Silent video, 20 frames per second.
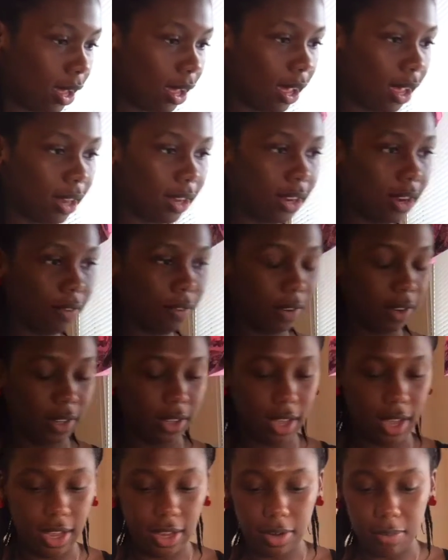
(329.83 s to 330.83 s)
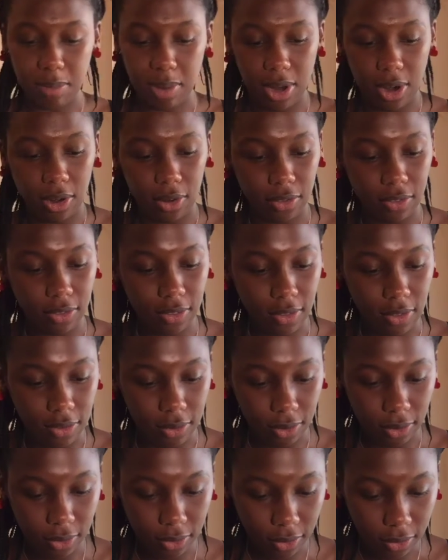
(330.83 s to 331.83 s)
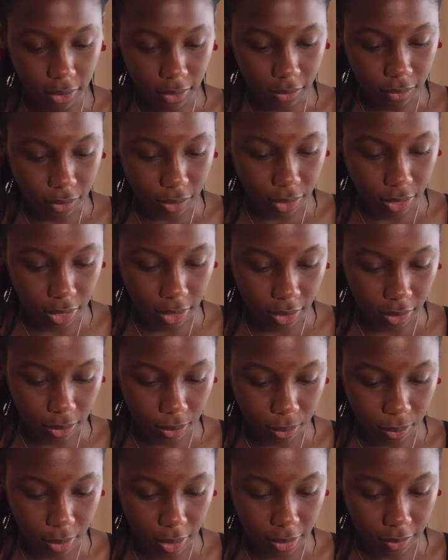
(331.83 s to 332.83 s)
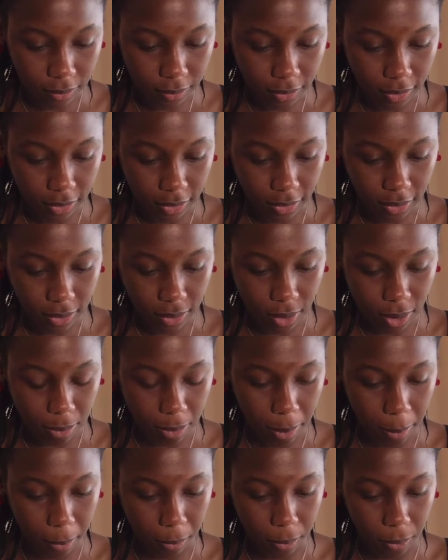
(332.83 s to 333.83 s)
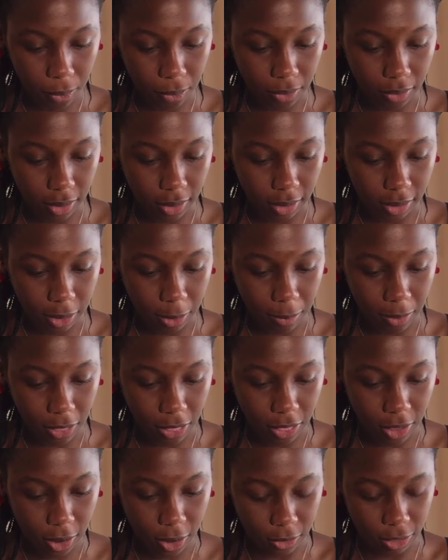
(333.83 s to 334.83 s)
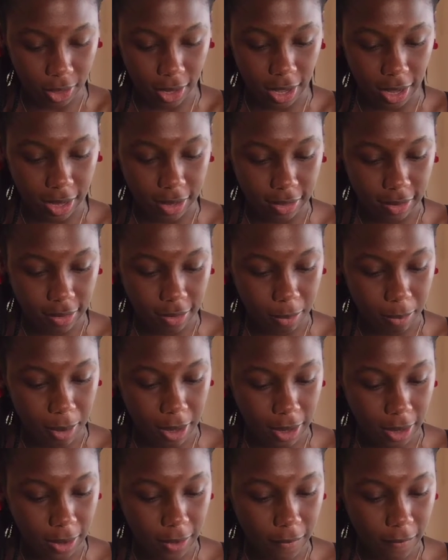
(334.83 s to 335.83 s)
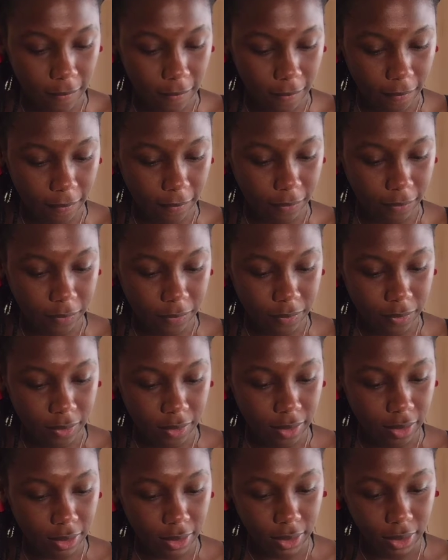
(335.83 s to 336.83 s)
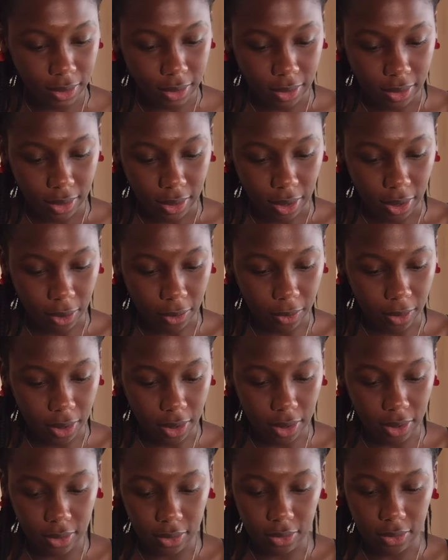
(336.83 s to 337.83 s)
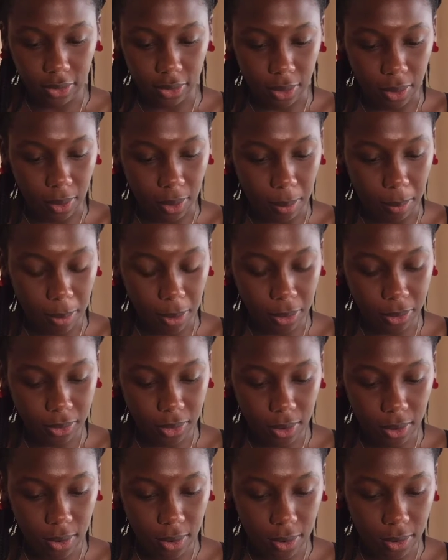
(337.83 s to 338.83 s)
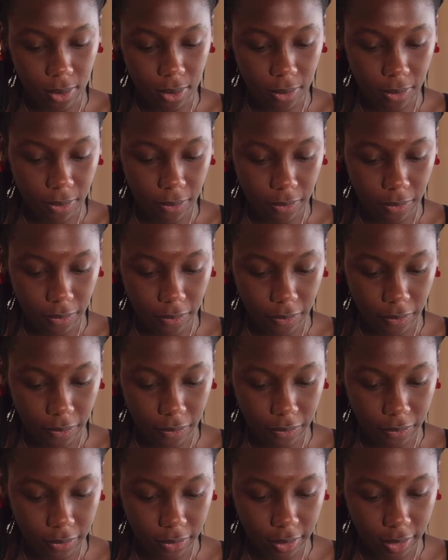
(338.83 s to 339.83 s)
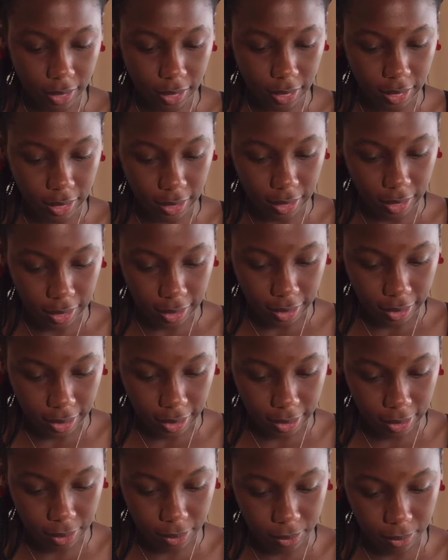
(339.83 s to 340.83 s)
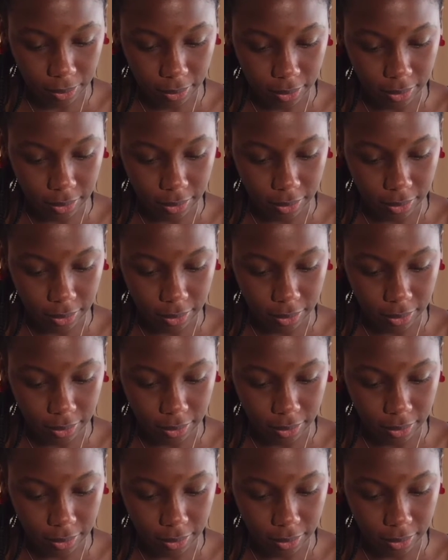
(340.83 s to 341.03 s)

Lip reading: a different kind of pair of scissors for this one, because this toilet paper roll is a little bit thicker than I anticipated. All right, so I poked a hole. Uh-oh.